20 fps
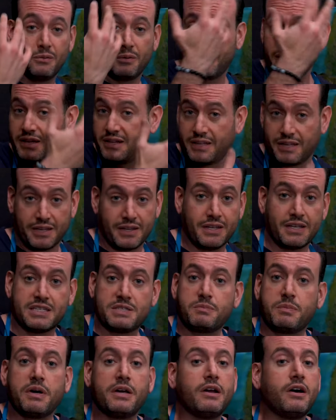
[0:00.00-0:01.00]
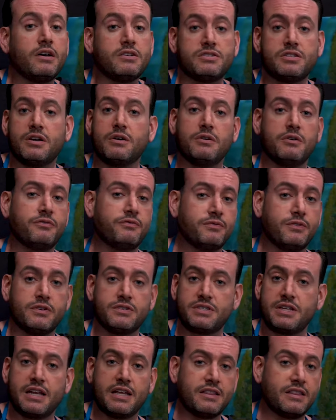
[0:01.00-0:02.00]
what you think of this. But also, if
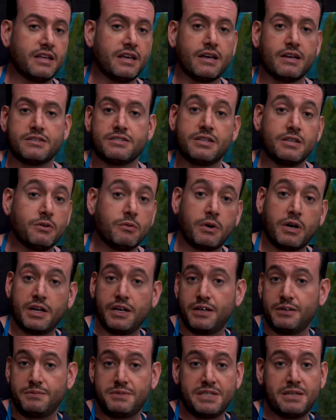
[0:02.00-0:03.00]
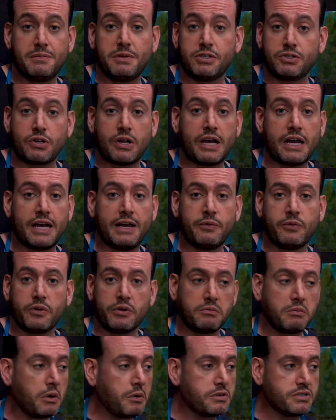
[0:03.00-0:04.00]
there's anything else that you want to see me try,
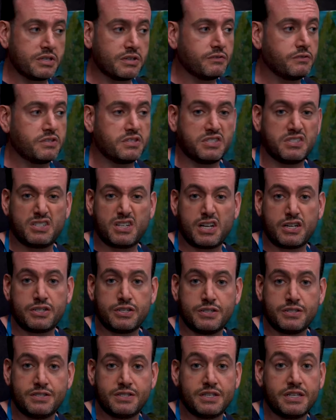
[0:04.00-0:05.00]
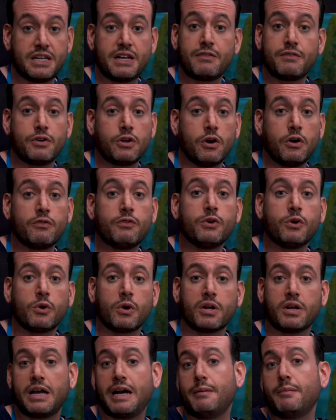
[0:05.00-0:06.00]
we're always looking for suggestions, and you never know if
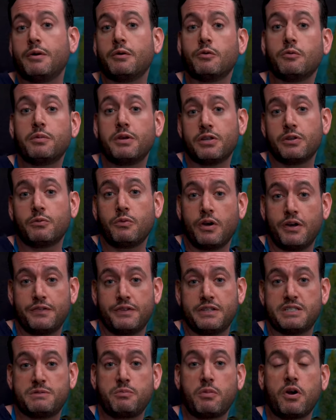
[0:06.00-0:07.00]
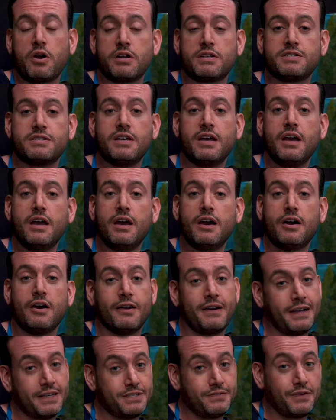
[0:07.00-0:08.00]
your comment will be the one that sparks
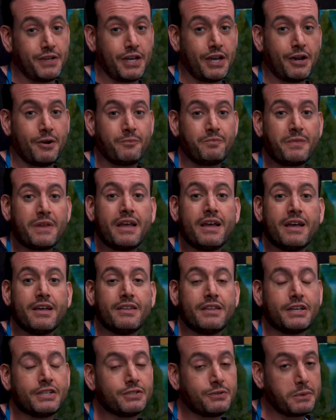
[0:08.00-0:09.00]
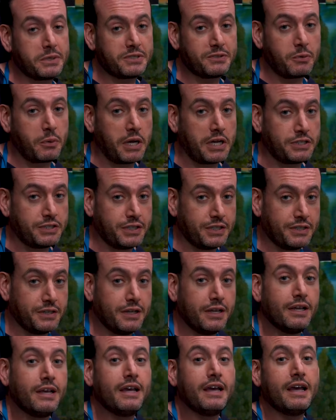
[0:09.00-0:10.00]
our next video. Thanks so much for watching.
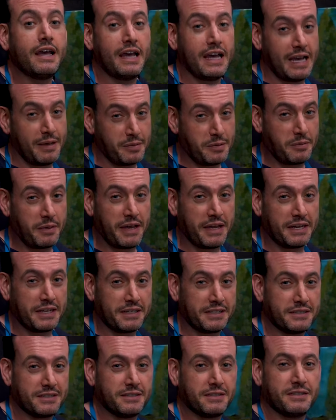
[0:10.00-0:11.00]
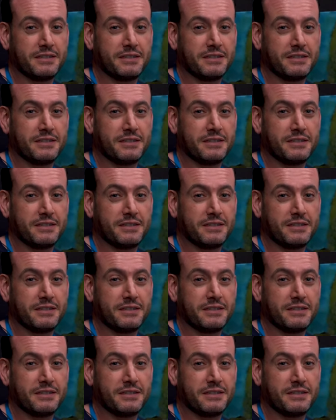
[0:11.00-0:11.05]
Happy painting.